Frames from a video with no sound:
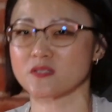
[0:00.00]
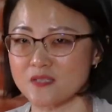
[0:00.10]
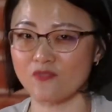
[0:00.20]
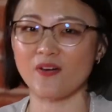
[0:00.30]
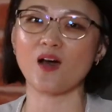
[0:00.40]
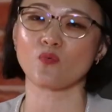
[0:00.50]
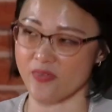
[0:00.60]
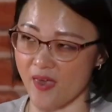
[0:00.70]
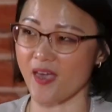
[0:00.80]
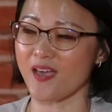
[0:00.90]
yourself
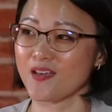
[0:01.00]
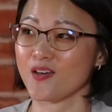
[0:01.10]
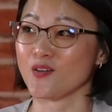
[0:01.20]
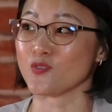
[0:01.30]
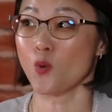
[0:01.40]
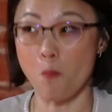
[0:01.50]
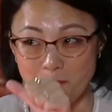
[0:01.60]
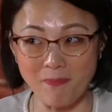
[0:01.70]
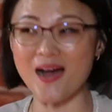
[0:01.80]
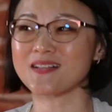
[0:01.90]
out there, you
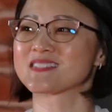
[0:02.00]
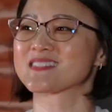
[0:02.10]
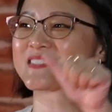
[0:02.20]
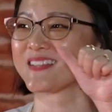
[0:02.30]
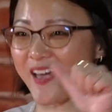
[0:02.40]
must